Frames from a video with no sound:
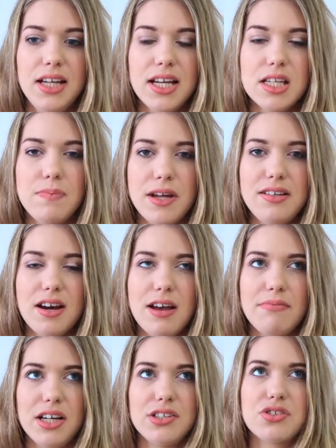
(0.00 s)
His
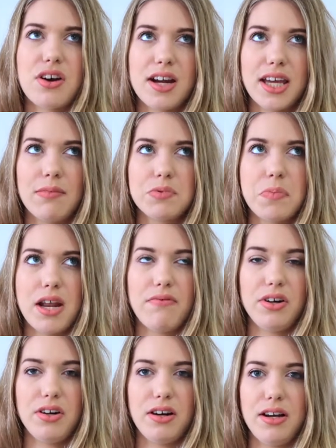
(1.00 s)
bedtime, I try to get him to bed
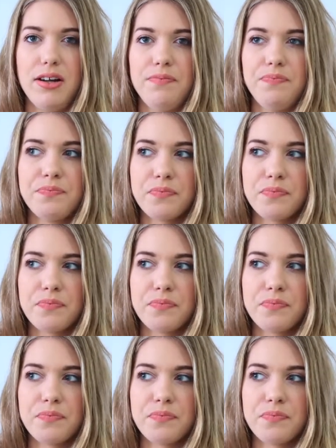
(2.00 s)
every night